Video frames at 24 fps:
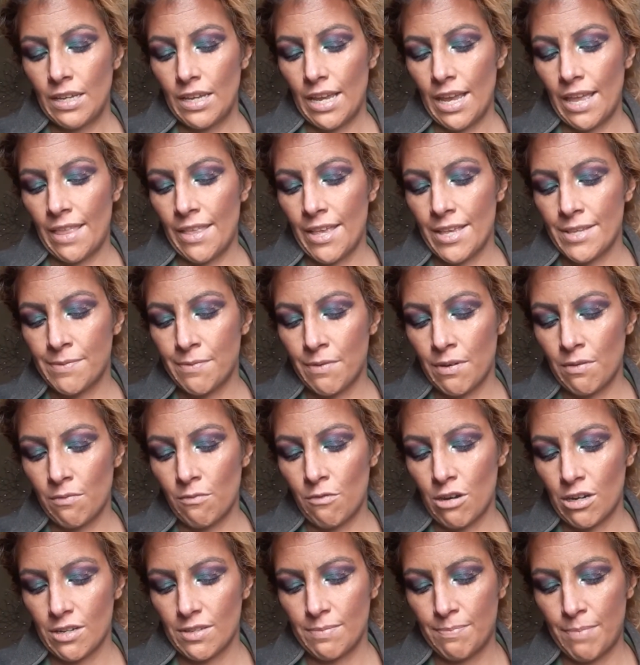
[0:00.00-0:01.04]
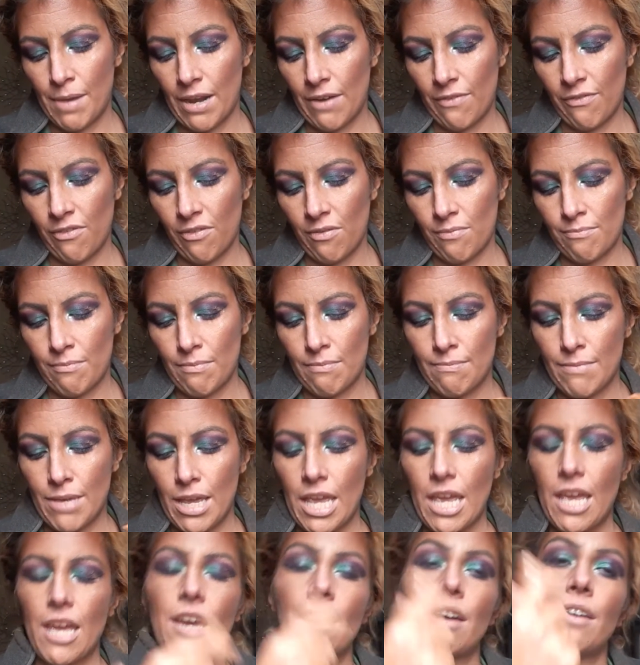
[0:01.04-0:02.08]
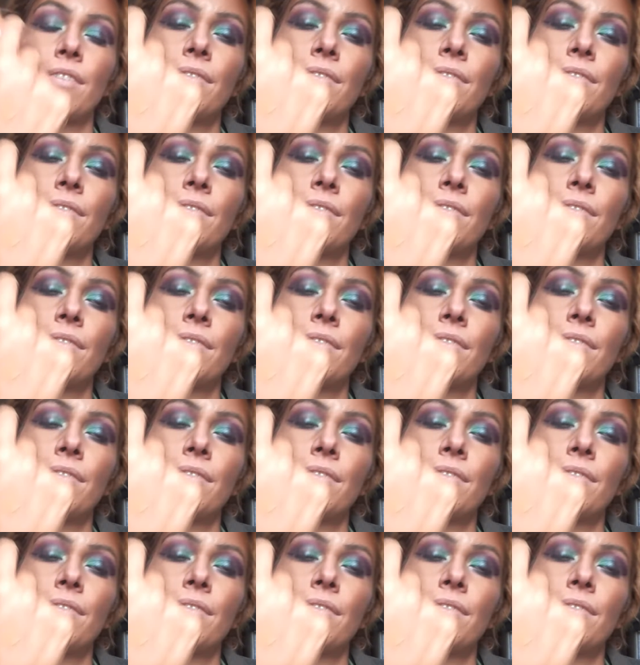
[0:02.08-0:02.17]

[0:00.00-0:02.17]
And this one works better for me.